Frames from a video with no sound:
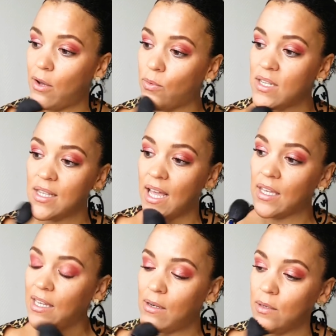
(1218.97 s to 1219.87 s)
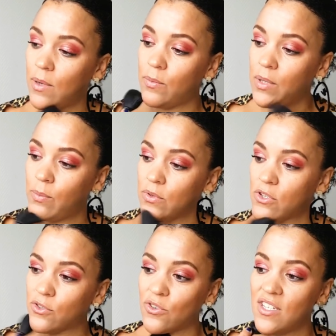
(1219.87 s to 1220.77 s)
I always like hearing about people's
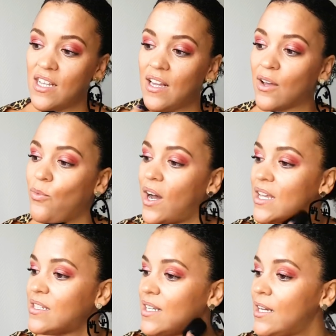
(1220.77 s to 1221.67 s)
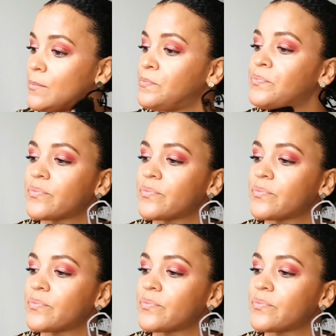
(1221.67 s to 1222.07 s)
stories and like why is that,